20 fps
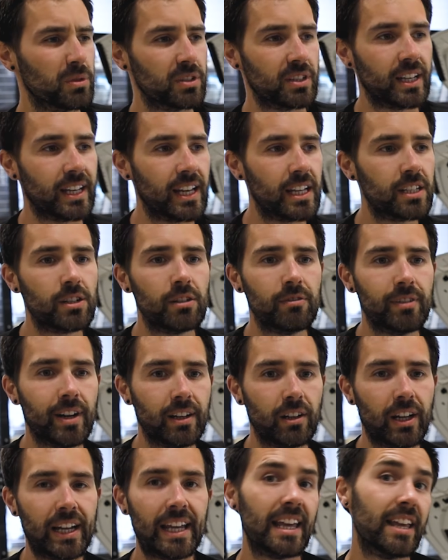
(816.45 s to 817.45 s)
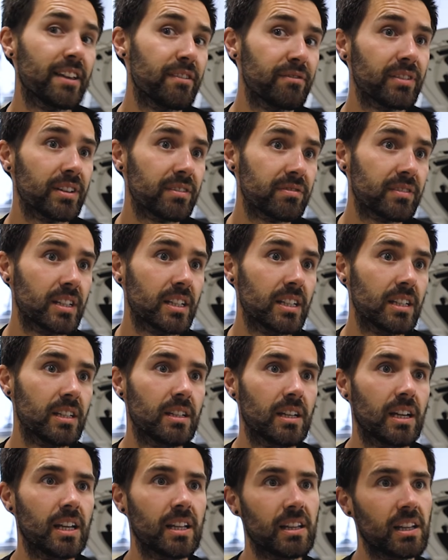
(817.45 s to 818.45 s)
is they get to around like E50
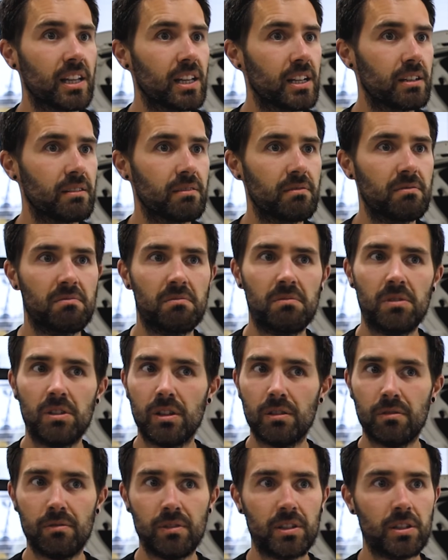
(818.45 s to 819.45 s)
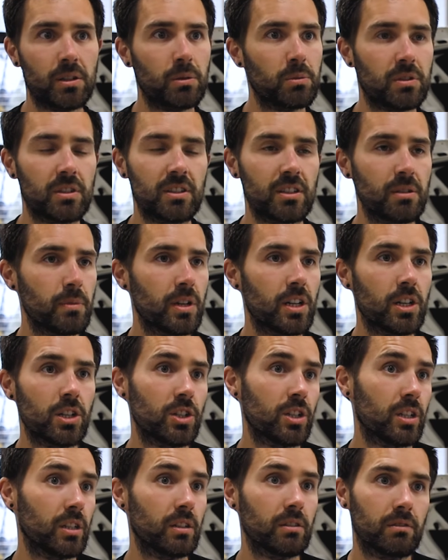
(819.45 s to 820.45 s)
and then the results are
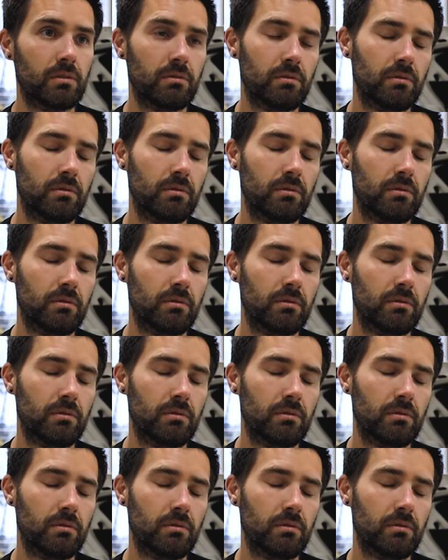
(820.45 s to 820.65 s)
diminishing.